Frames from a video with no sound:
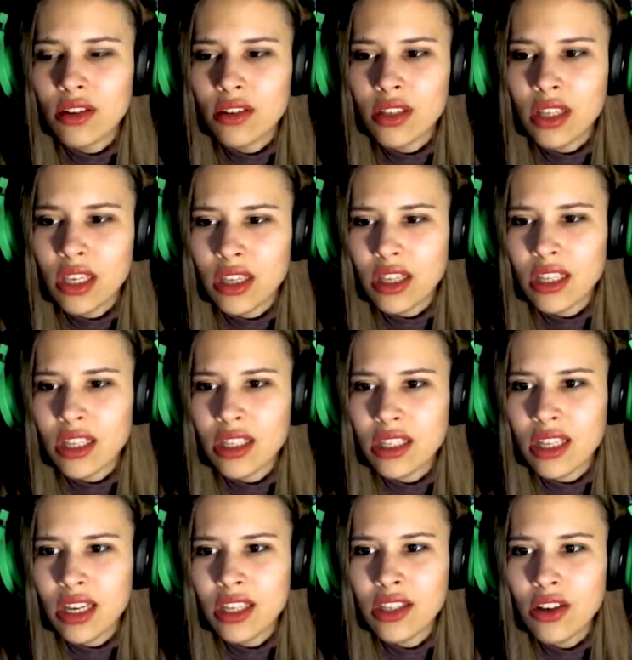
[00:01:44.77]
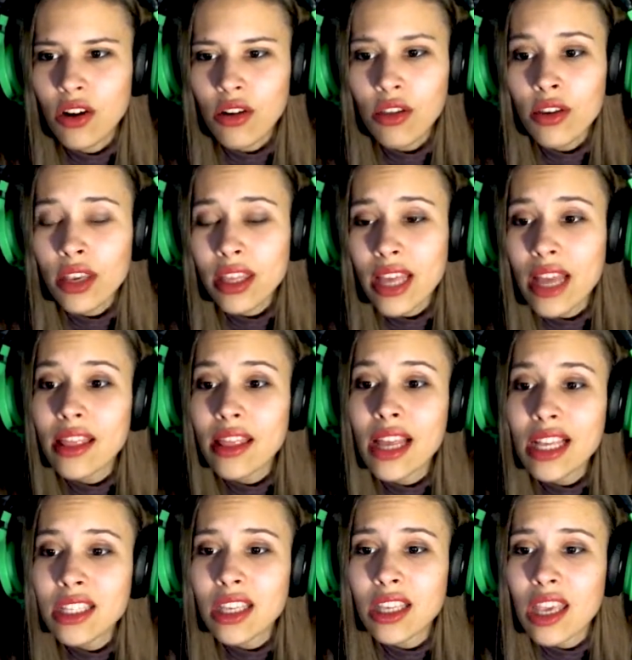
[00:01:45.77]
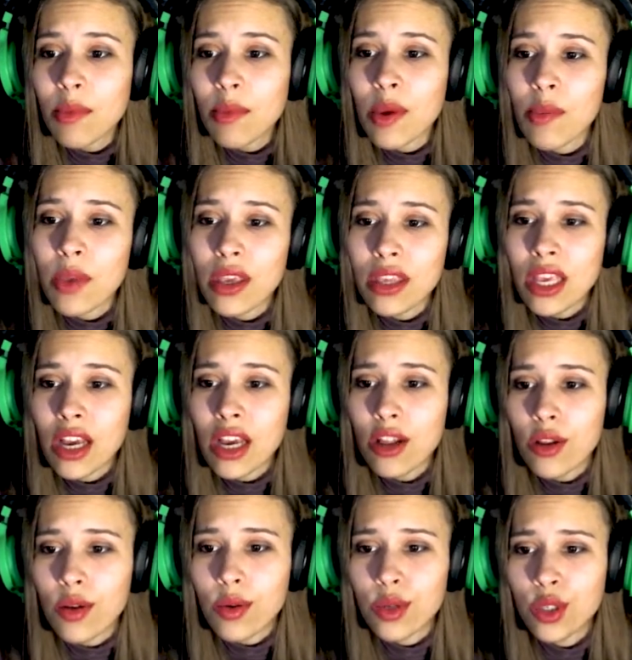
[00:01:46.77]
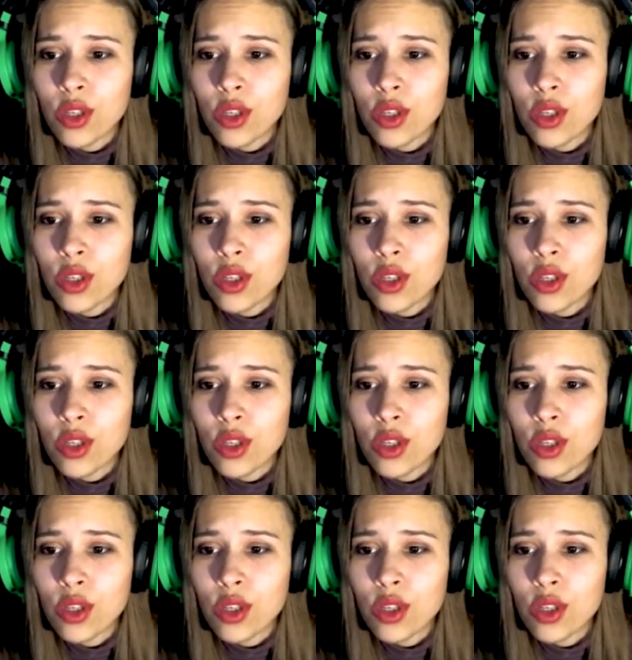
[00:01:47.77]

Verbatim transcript: Okay, that's nice. Oh, look at that. That's the game by Baby Yellow I was